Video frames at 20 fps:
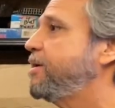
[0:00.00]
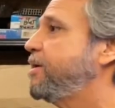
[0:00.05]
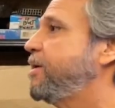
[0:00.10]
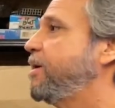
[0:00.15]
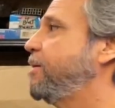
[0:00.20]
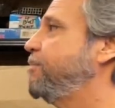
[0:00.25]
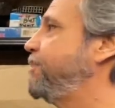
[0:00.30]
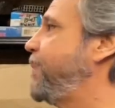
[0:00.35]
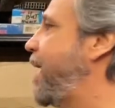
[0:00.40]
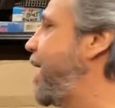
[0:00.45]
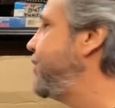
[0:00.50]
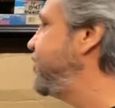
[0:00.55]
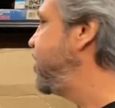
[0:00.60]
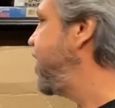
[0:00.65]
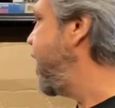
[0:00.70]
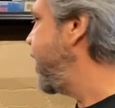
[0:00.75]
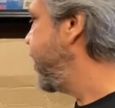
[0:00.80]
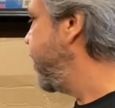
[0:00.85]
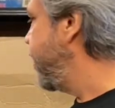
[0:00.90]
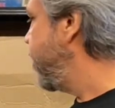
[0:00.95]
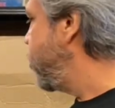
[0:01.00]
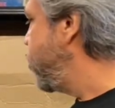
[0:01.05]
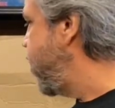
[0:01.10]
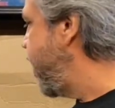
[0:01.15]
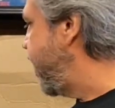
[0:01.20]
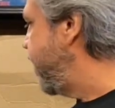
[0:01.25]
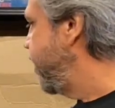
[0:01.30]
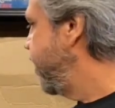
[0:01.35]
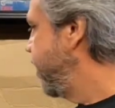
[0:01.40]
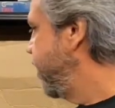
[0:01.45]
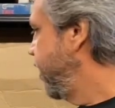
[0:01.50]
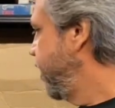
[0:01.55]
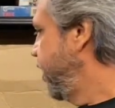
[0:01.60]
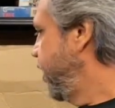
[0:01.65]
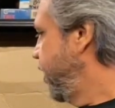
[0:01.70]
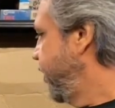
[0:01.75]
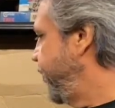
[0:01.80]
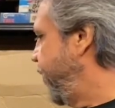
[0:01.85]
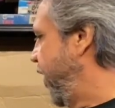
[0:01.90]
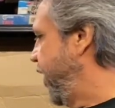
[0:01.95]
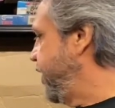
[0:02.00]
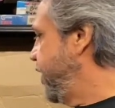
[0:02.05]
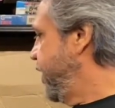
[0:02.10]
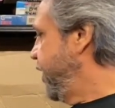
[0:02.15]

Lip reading: And Bob's not going to quit. But